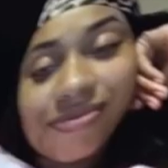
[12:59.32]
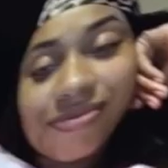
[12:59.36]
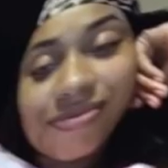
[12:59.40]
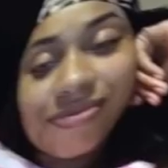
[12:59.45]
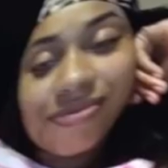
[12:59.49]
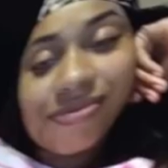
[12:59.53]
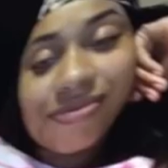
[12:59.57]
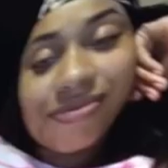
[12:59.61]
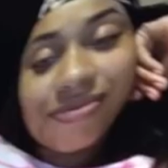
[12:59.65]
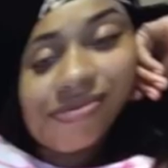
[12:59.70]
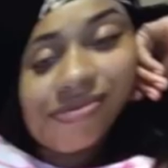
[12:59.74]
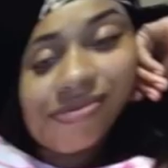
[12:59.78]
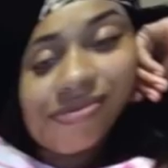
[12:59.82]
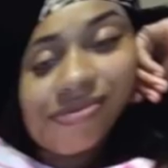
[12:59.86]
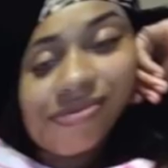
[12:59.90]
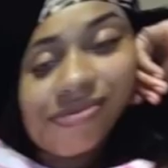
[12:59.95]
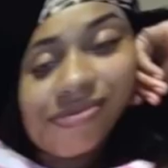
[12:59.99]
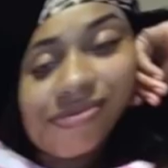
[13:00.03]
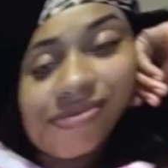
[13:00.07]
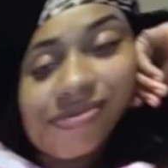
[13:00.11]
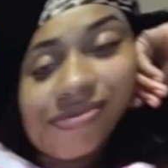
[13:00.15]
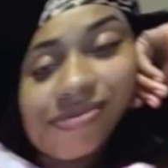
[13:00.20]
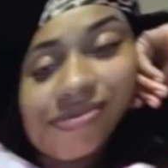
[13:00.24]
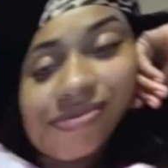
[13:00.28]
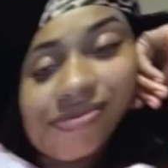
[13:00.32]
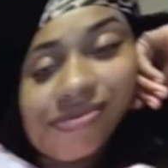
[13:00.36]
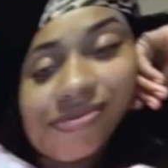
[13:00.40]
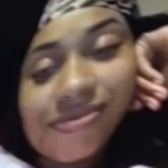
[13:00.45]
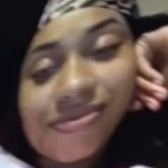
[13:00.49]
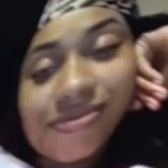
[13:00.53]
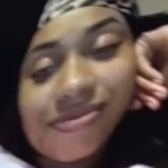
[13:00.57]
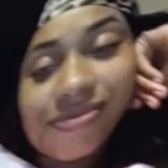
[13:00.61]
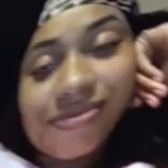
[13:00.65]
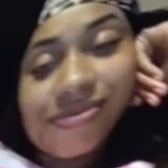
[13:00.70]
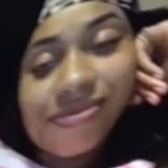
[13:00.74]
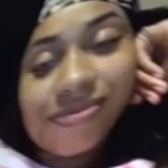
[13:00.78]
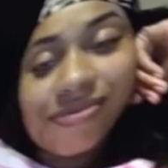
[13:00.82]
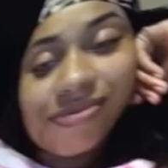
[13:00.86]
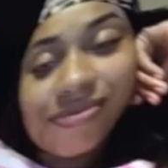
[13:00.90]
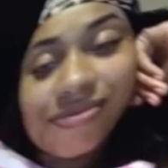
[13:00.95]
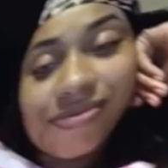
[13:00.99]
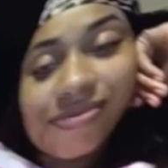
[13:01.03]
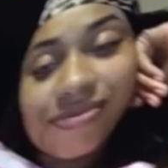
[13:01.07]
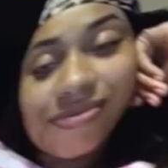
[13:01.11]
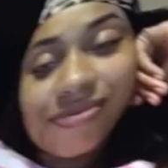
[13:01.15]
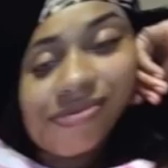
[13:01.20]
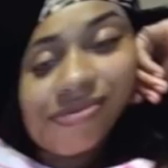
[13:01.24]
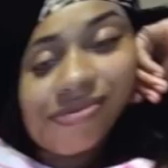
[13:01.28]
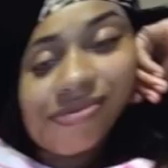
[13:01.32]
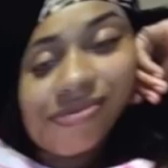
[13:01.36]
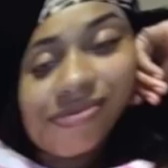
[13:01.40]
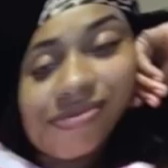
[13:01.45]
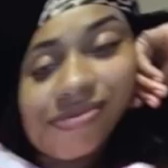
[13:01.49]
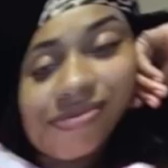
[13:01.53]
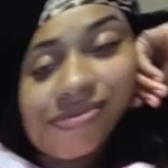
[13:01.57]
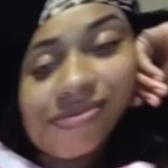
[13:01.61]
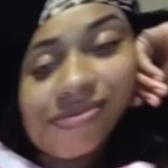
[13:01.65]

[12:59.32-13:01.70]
[no speech]